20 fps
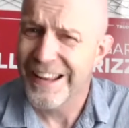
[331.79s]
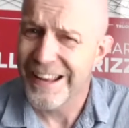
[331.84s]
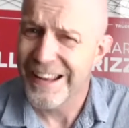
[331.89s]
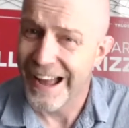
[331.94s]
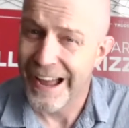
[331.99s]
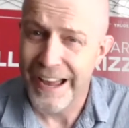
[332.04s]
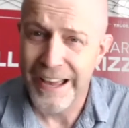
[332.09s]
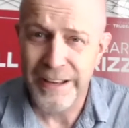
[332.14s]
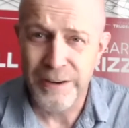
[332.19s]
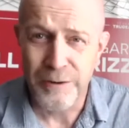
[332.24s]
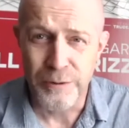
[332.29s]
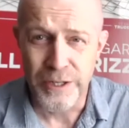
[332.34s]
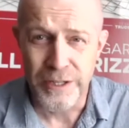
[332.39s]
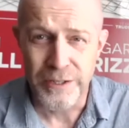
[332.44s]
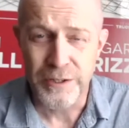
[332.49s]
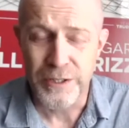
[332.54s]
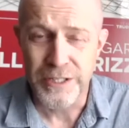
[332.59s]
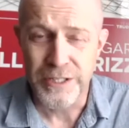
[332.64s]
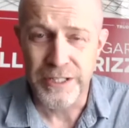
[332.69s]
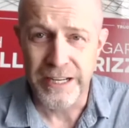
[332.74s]
I don't
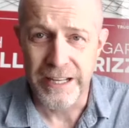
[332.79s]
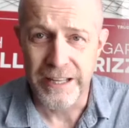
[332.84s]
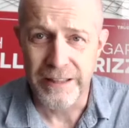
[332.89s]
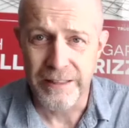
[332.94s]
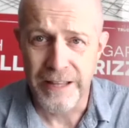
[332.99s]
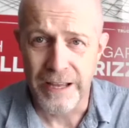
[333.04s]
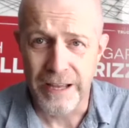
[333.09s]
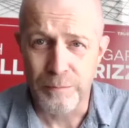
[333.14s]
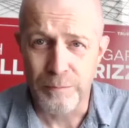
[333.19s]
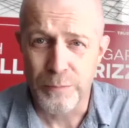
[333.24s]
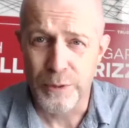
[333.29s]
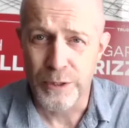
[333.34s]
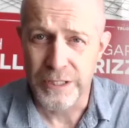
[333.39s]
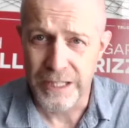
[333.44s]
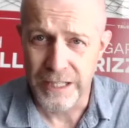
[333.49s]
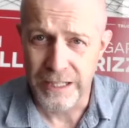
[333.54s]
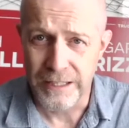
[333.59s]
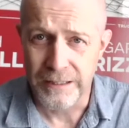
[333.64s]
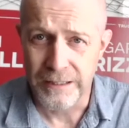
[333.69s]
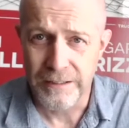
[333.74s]
understand that
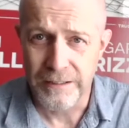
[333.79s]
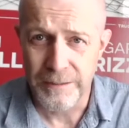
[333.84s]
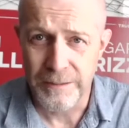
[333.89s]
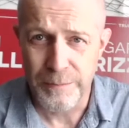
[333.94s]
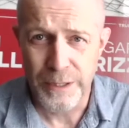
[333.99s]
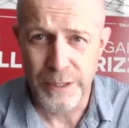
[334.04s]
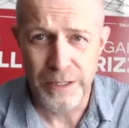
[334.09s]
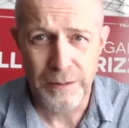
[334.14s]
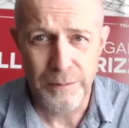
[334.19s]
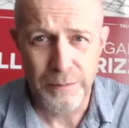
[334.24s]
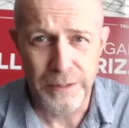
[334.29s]
particularly, Bill,